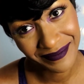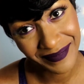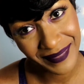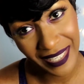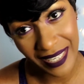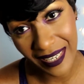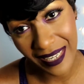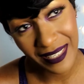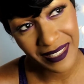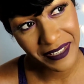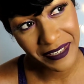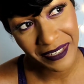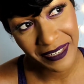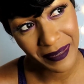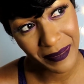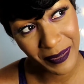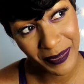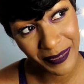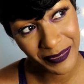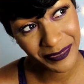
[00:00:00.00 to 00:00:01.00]
I can't turn him
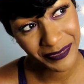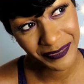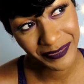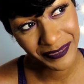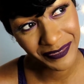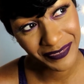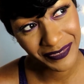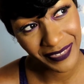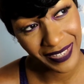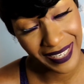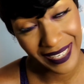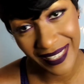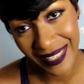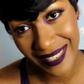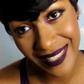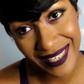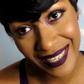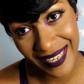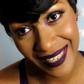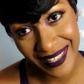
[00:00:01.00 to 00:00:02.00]
off and I need
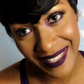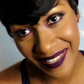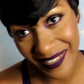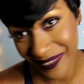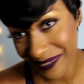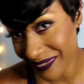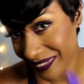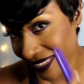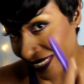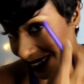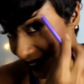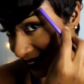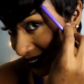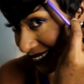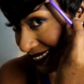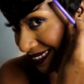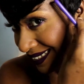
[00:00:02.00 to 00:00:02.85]
to get stuff done.